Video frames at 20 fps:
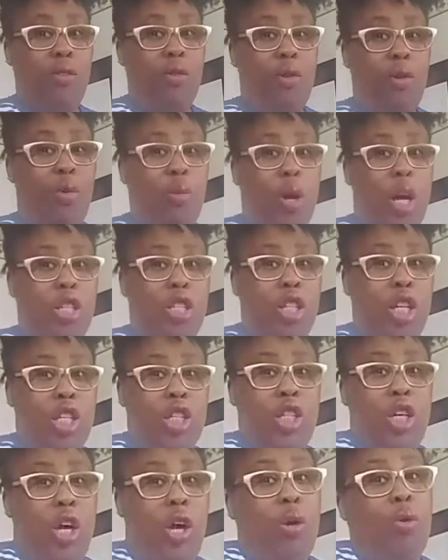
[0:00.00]
don't watch
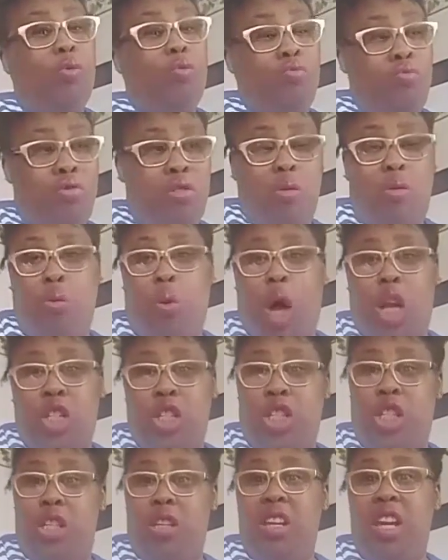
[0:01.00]
that show,
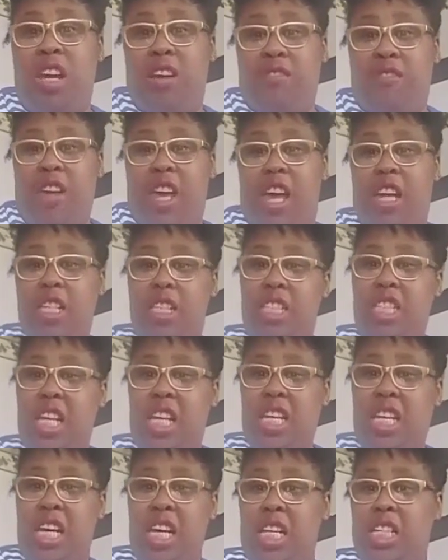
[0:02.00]
watch it. FX,
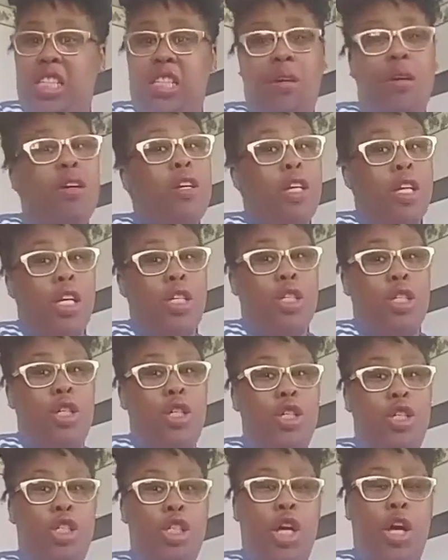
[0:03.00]
Sundays. It's a
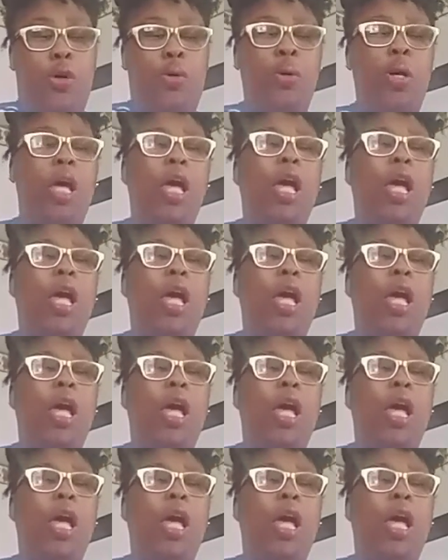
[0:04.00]
good show.